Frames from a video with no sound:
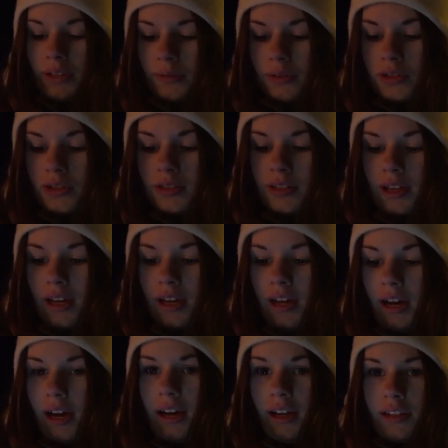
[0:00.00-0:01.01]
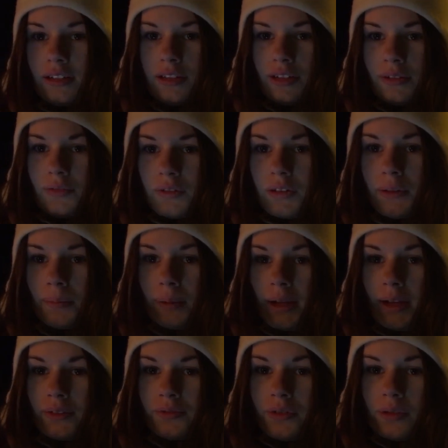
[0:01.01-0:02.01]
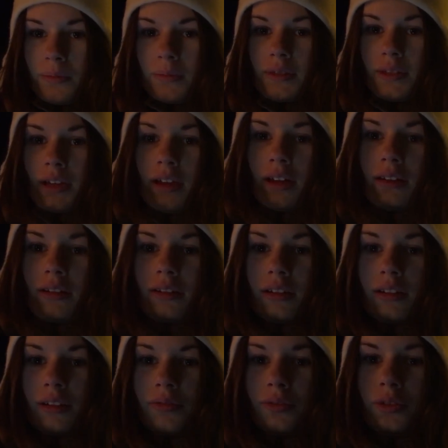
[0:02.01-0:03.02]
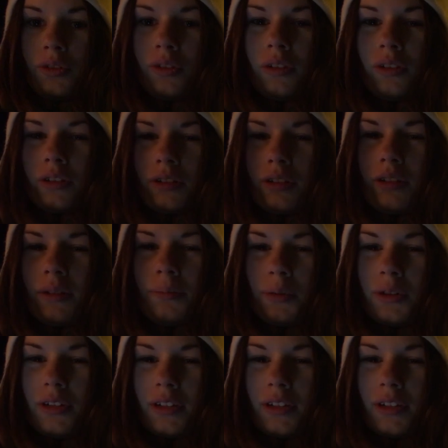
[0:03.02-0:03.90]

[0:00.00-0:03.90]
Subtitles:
languages on different platforms. And if you're learning a